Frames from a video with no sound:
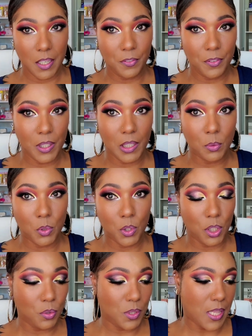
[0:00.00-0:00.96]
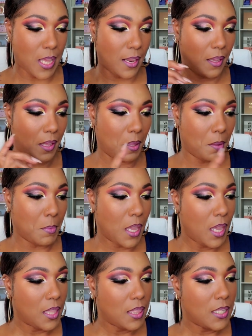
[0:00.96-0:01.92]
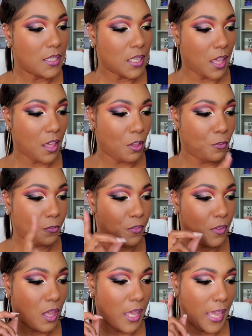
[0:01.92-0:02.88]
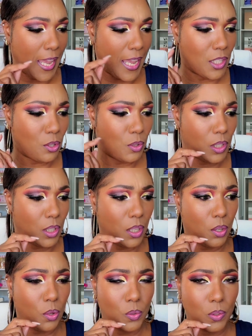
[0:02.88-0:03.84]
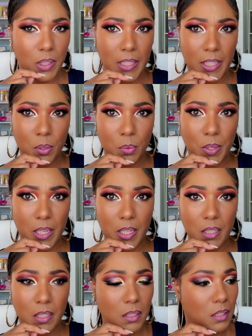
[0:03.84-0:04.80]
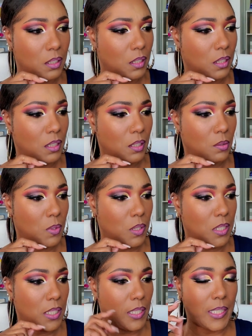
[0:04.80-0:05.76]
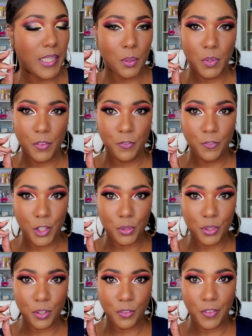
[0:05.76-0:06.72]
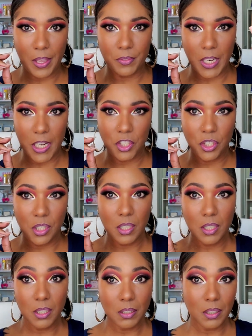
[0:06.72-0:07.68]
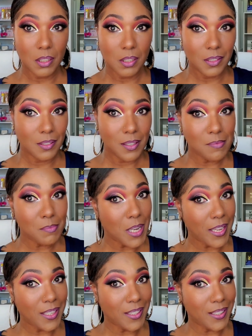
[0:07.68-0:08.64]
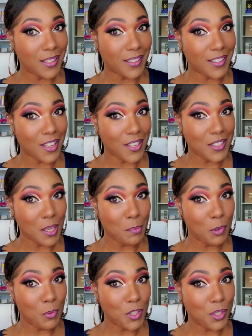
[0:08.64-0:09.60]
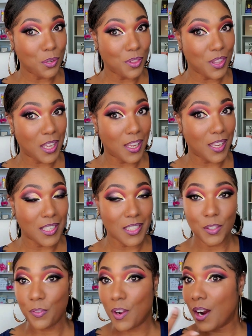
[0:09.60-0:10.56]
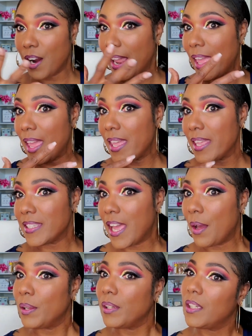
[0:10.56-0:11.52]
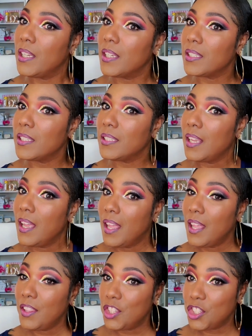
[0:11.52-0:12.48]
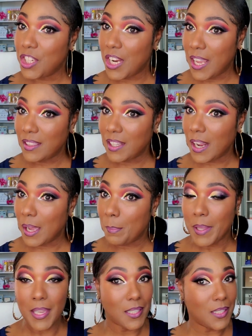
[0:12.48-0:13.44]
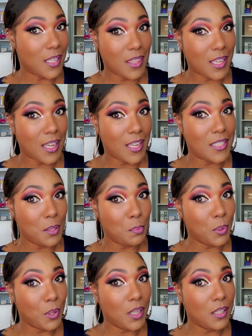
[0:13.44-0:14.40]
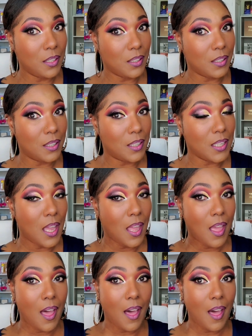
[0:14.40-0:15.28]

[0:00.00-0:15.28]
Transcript: Definitely will use that up. This e.l.f. Halo Glow Liquid, what is it? Liquid Filter Foundation. I'm liking it. Y'all tell me what you think as far as how it looks. The shade that I picked, I think I did pretty good.